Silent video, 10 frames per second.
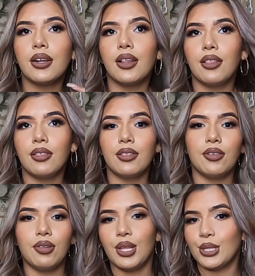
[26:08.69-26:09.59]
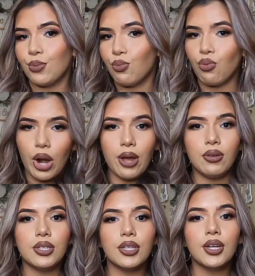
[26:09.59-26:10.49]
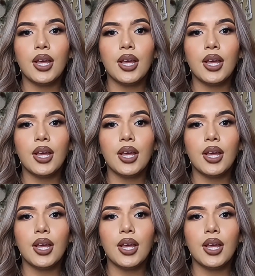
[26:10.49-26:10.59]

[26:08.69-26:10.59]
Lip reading: and a little less round.